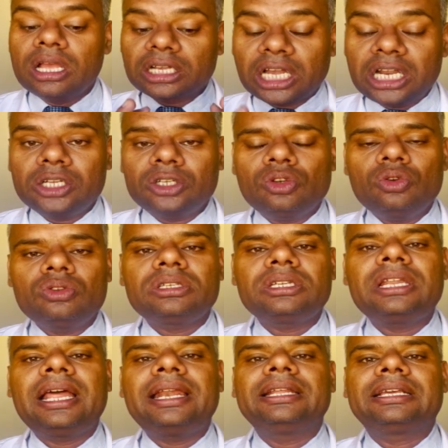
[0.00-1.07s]

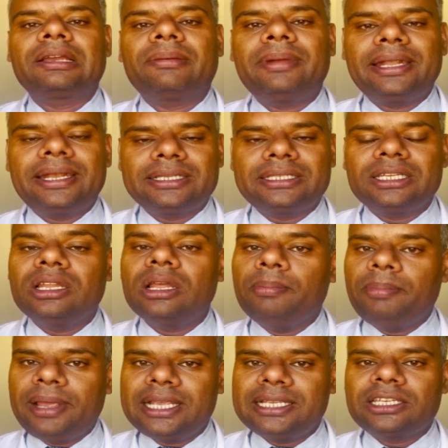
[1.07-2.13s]
conclusion, and recommendation
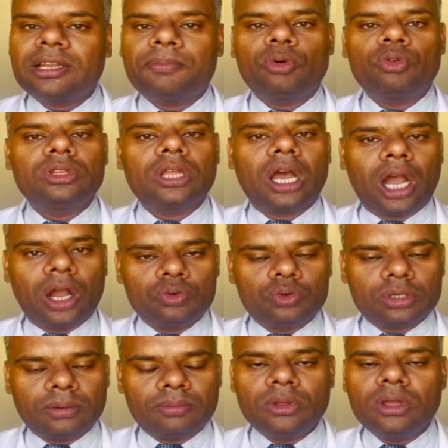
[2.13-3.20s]
based upon the
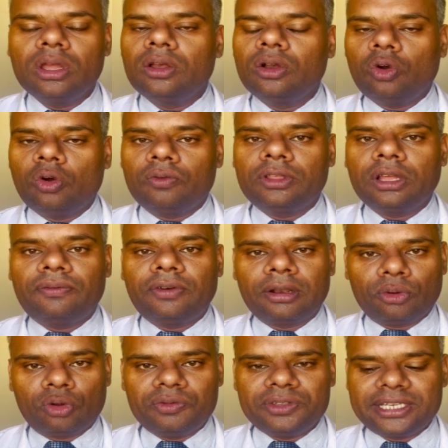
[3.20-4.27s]
outcome of the
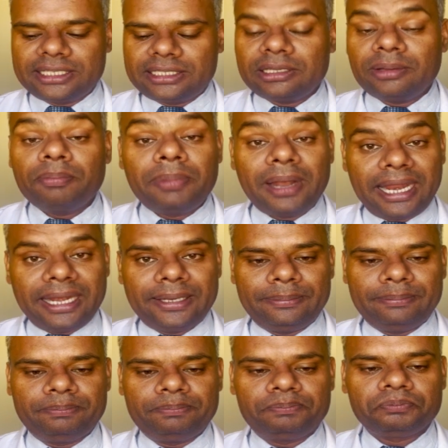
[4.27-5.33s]
pharmacovigilance plan.